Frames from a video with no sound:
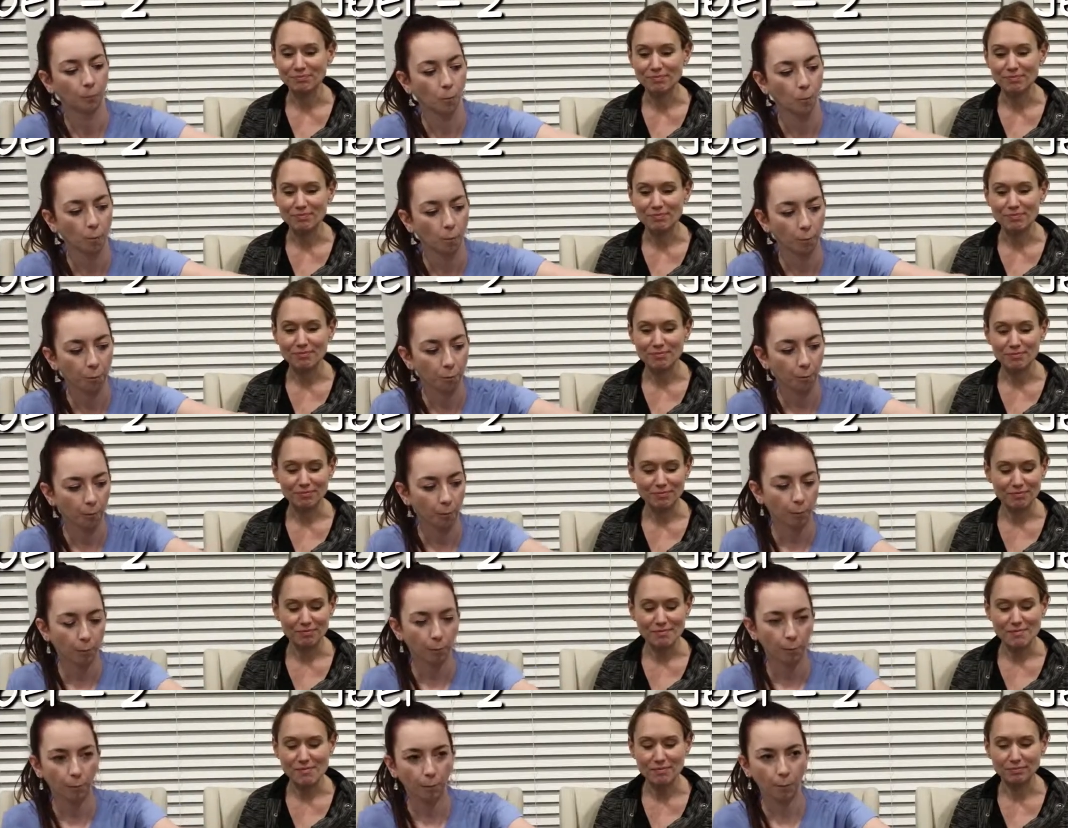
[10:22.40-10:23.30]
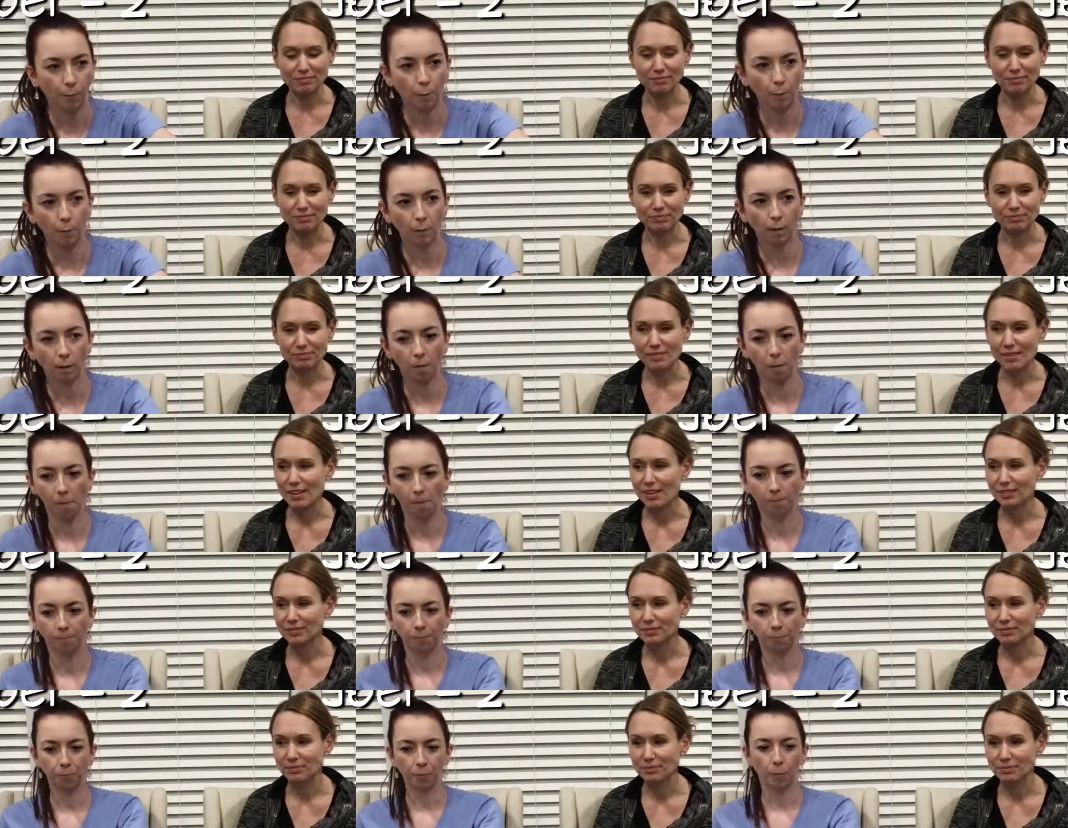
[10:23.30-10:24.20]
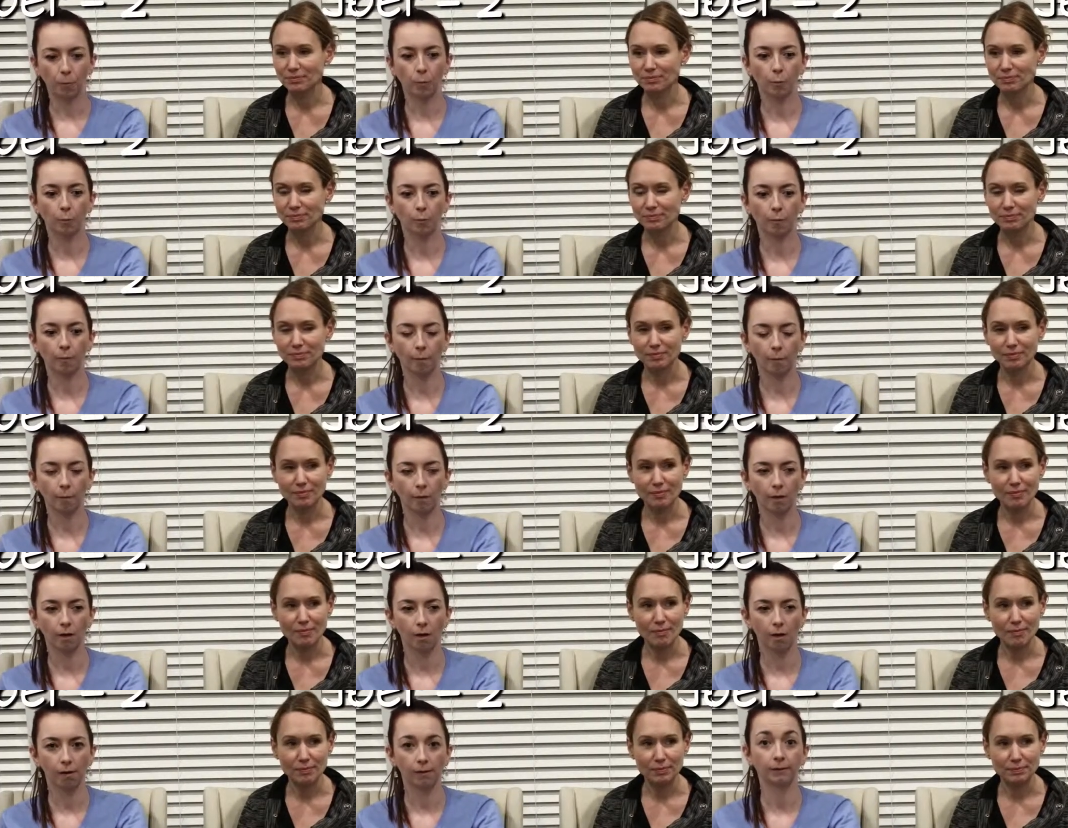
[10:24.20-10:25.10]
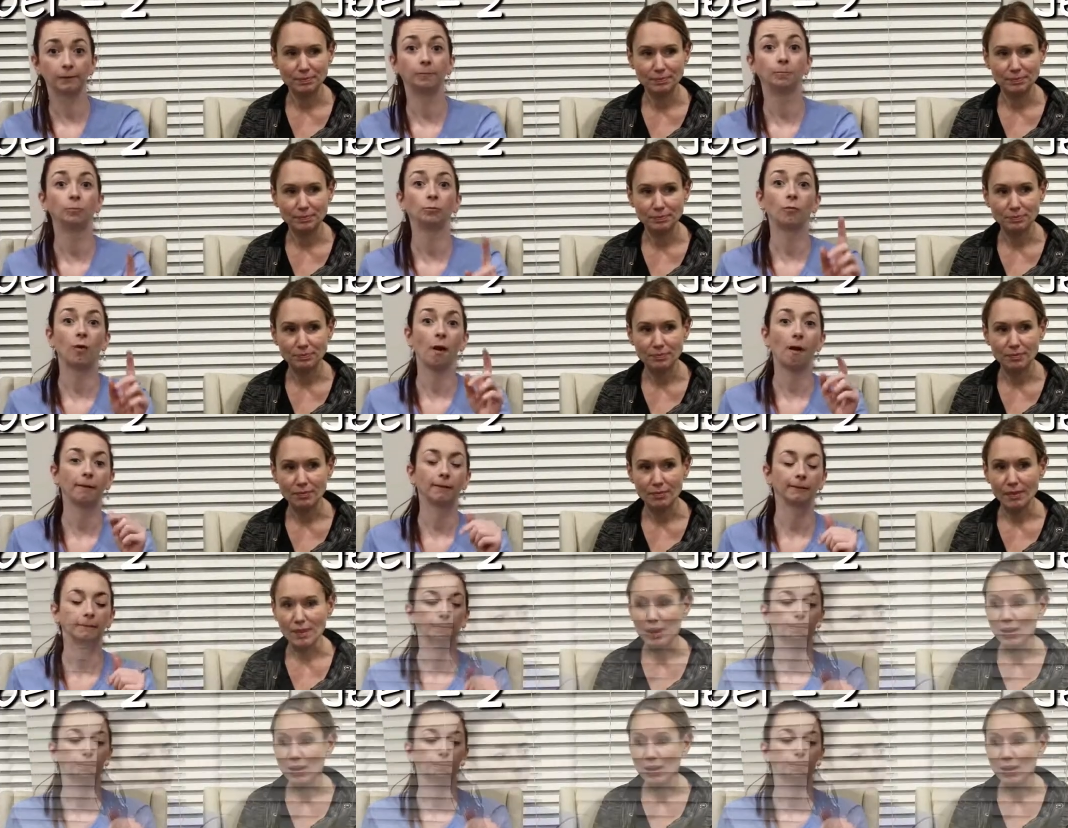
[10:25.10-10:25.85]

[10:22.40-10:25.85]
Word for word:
Speaker 1: first you had actually salt and pepper chips.